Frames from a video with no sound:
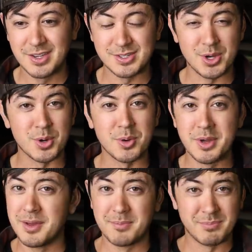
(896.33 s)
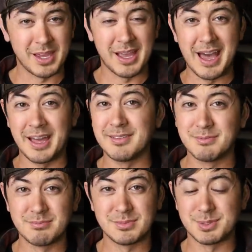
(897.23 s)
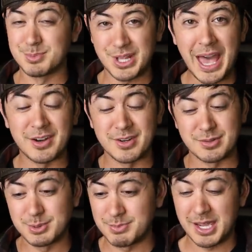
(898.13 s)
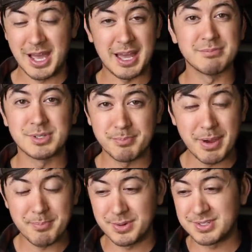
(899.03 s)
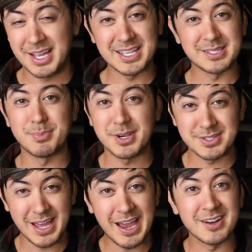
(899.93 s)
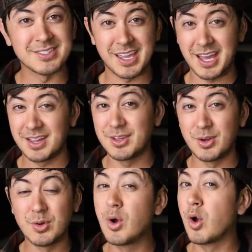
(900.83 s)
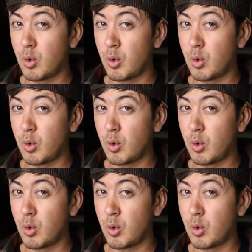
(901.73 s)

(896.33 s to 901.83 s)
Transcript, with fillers: So they got some sliders, they got some bumpers, they got some bigger tires, they got a little